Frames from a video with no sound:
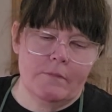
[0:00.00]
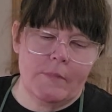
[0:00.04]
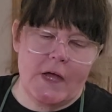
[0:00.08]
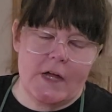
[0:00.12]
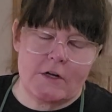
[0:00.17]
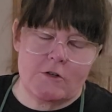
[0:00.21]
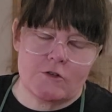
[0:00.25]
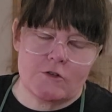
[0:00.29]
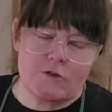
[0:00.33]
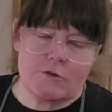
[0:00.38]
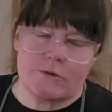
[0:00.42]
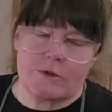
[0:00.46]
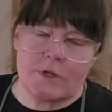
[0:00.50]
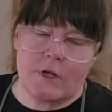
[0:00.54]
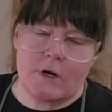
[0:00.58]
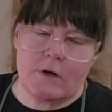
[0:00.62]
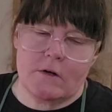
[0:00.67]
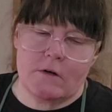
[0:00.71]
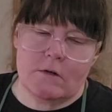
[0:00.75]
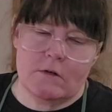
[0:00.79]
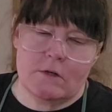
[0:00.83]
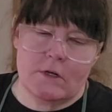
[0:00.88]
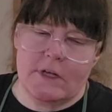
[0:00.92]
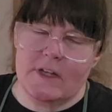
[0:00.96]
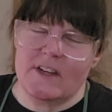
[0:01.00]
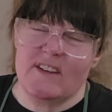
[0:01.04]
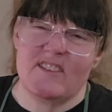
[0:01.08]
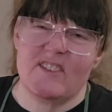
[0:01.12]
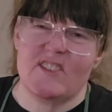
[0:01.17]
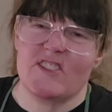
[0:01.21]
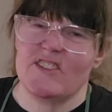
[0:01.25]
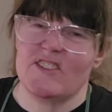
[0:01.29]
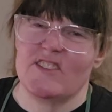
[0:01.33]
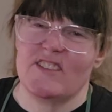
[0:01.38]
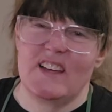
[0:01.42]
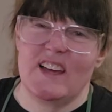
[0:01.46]
batch through there, and
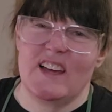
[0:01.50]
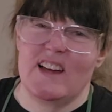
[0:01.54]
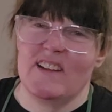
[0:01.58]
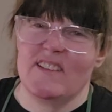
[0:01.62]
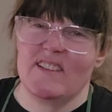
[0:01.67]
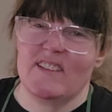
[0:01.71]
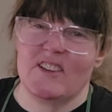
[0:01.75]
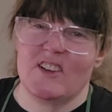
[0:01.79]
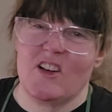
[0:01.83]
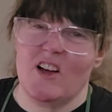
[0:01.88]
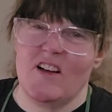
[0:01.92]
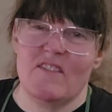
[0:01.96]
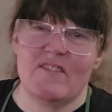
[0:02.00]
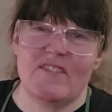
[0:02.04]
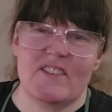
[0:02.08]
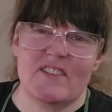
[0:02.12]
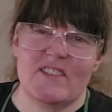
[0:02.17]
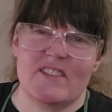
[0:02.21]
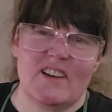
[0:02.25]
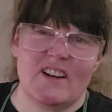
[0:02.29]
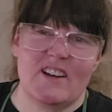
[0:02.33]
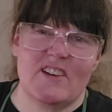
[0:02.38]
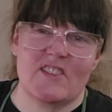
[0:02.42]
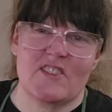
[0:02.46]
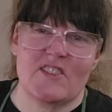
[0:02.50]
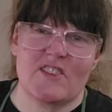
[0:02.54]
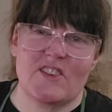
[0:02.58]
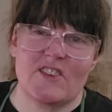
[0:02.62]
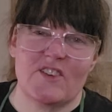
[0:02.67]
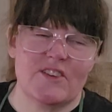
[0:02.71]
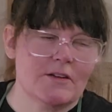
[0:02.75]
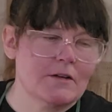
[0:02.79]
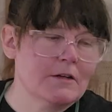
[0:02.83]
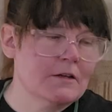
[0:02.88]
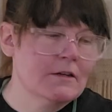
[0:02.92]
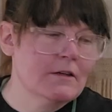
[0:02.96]
just, yeah, the coffee's not as
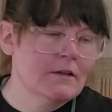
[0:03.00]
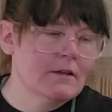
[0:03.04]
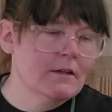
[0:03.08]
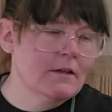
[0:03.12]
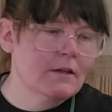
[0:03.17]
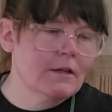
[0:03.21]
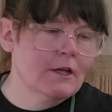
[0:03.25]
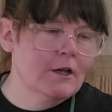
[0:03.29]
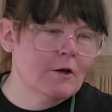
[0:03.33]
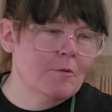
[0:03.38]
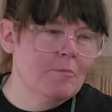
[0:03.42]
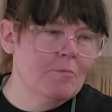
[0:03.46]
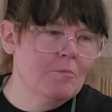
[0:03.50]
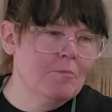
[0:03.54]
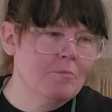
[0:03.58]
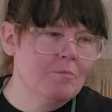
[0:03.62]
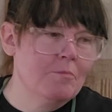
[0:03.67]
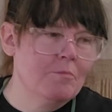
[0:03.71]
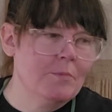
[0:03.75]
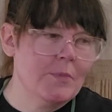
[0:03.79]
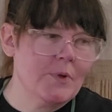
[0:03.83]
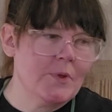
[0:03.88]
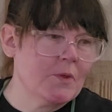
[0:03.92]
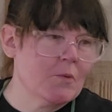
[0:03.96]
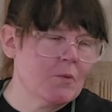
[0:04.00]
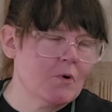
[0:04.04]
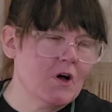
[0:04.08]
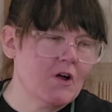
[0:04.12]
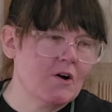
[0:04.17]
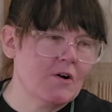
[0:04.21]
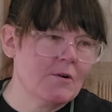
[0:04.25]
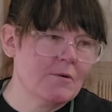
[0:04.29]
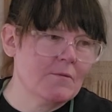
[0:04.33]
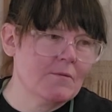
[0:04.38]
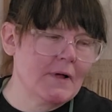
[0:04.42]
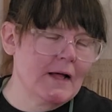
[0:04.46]
good. But the
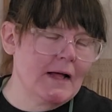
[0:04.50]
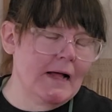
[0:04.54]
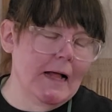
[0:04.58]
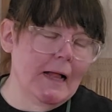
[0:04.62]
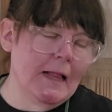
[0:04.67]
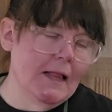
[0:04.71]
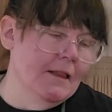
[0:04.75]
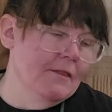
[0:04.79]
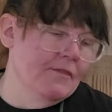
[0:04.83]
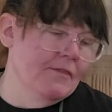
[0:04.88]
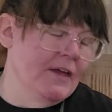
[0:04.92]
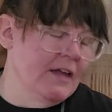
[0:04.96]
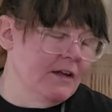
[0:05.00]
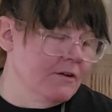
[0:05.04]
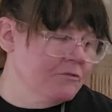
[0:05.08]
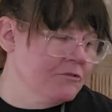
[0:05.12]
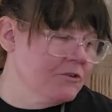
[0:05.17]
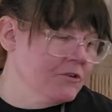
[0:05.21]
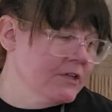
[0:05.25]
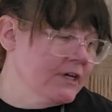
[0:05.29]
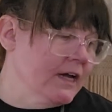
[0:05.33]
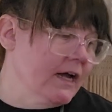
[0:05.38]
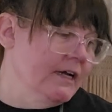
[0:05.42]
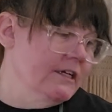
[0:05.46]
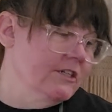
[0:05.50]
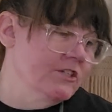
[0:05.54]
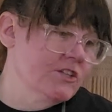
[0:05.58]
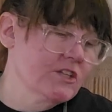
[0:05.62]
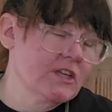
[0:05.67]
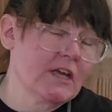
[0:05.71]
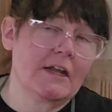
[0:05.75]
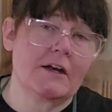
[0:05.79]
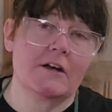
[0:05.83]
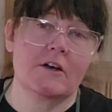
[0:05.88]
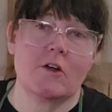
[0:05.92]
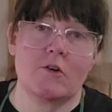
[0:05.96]
water, thankfully, I
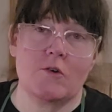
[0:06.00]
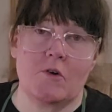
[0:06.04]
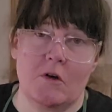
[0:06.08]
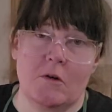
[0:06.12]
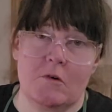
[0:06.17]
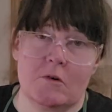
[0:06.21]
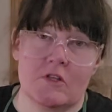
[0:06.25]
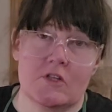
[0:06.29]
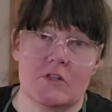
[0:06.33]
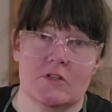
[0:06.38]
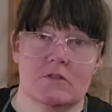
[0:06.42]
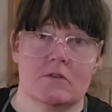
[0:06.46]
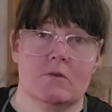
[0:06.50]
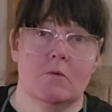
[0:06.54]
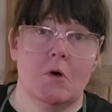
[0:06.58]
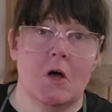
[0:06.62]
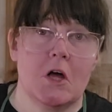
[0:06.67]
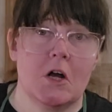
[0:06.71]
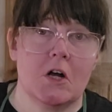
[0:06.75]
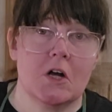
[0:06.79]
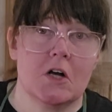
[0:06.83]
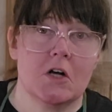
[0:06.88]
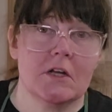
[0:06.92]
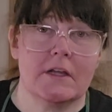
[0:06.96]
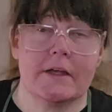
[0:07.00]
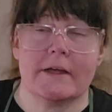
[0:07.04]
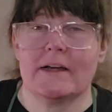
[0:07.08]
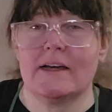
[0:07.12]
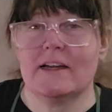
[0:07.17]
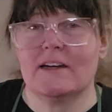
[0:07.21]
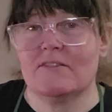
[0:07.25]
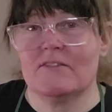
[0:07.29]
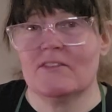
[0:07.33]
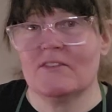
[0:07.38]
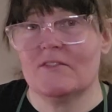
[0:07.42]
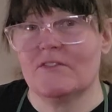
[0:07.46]
just kind of don't notice the water, like
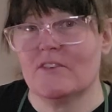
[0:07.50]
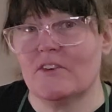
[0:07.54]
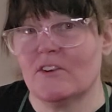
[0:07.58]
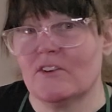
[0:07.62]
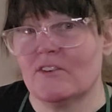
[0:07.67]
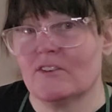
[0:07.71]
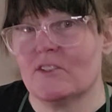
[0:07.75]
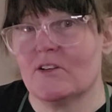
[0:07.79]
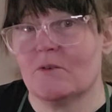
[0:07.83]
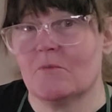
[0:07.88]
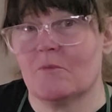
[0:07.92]
kind of if you're